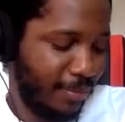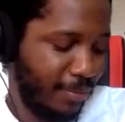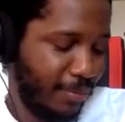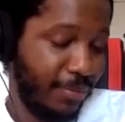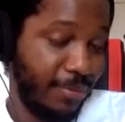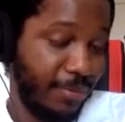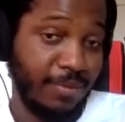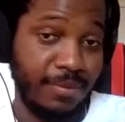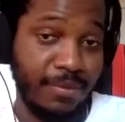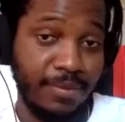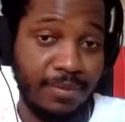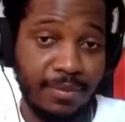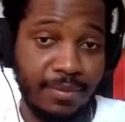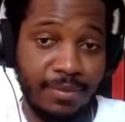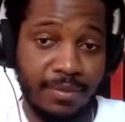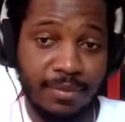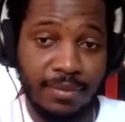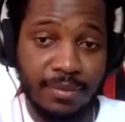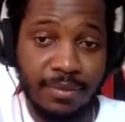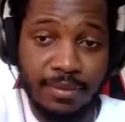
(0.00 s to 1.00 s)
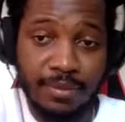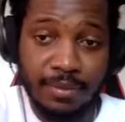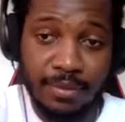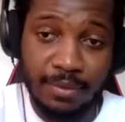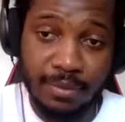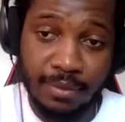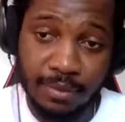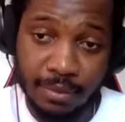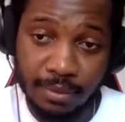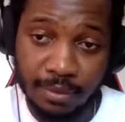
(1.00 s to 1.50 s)

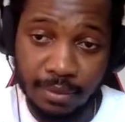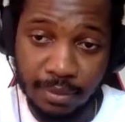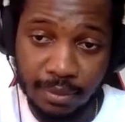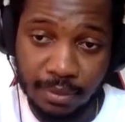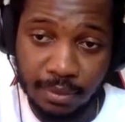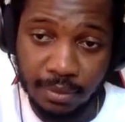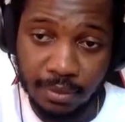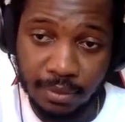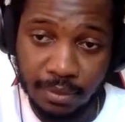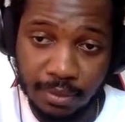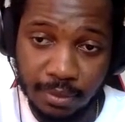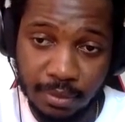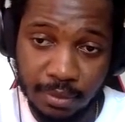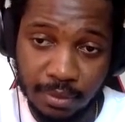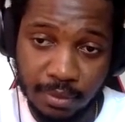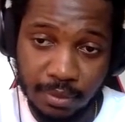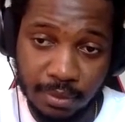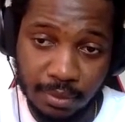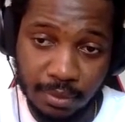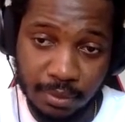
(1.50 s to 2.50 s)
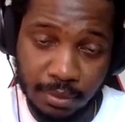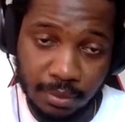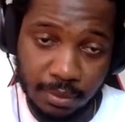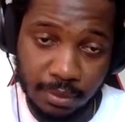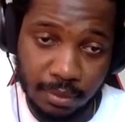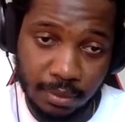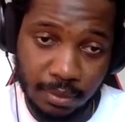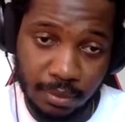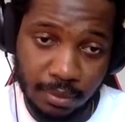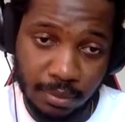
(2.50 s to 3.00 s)

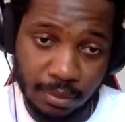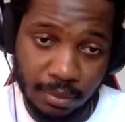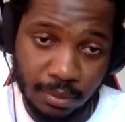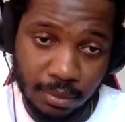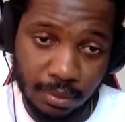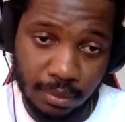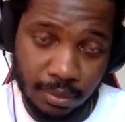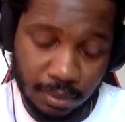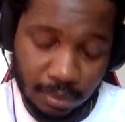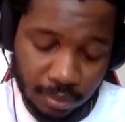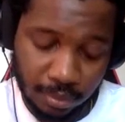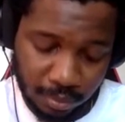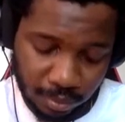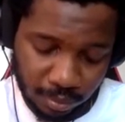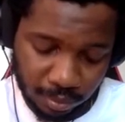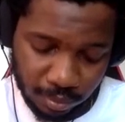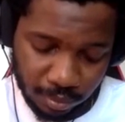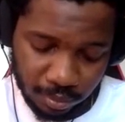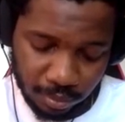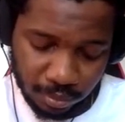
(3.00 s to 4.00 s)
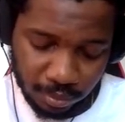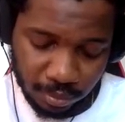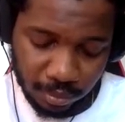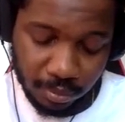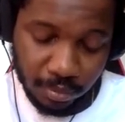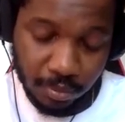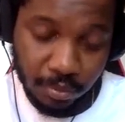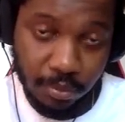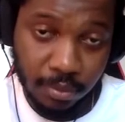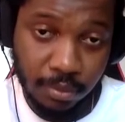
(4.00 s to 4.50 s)

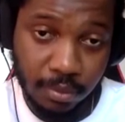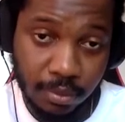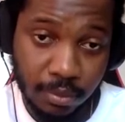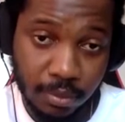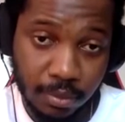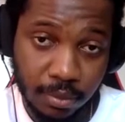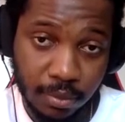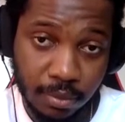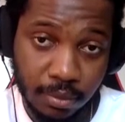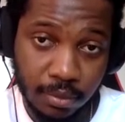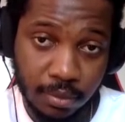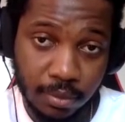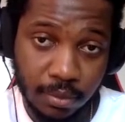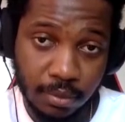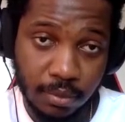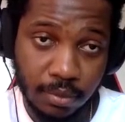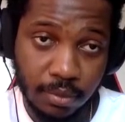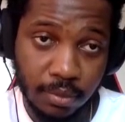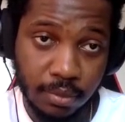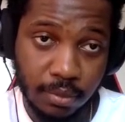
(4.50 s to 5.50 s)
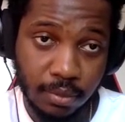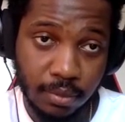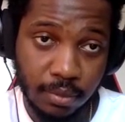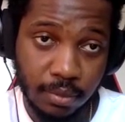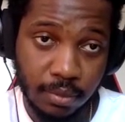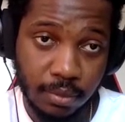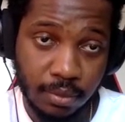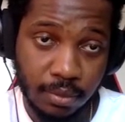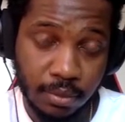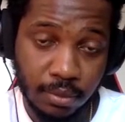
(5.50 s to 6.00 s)

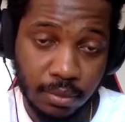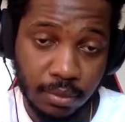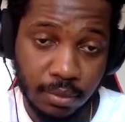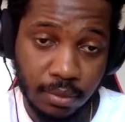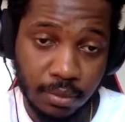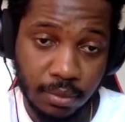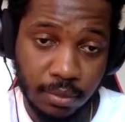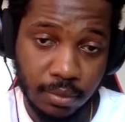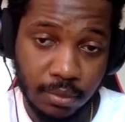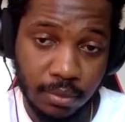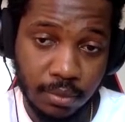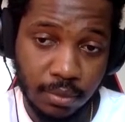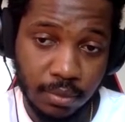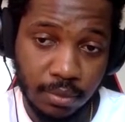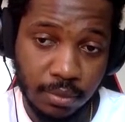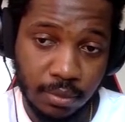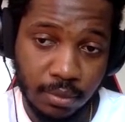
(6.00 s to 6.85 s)
(not speaking)